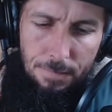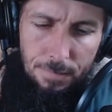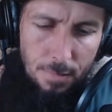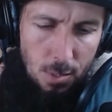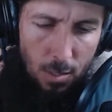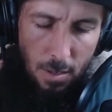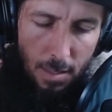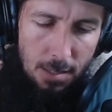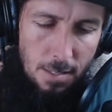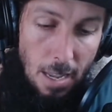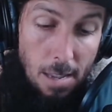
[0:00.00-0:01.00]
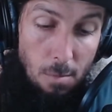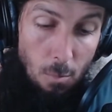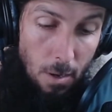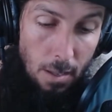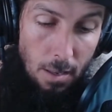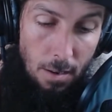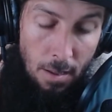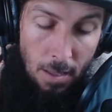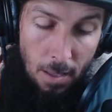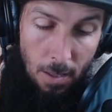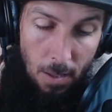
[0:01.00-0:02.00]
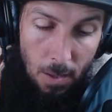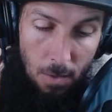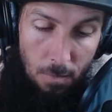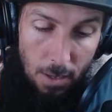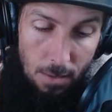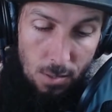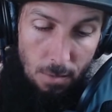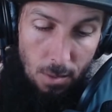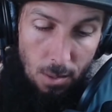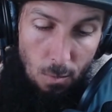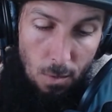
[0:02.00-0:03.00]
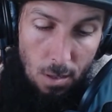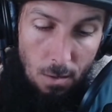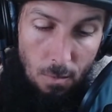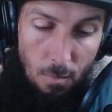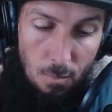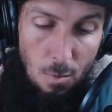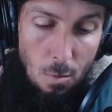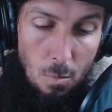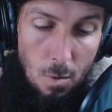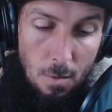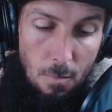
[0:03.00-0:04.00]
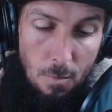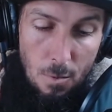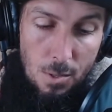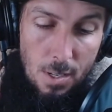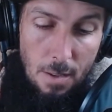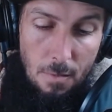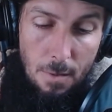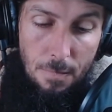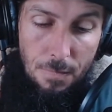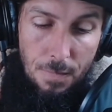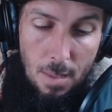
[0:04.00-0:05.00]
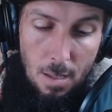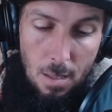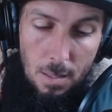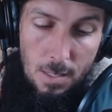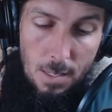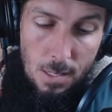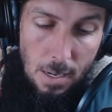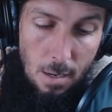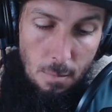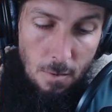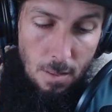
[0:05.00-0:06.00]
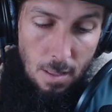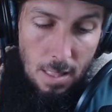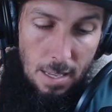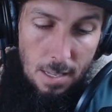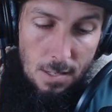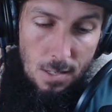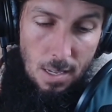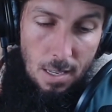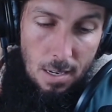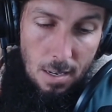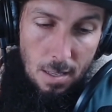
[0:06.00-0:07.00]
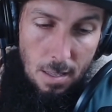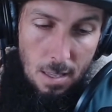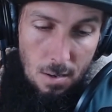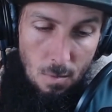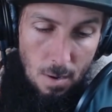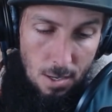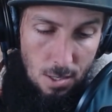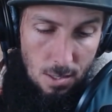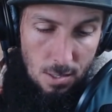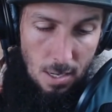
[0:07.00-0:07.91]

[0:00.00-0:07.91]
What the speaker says: So again, that's 818-573-4147 to sign up for the class and get directions.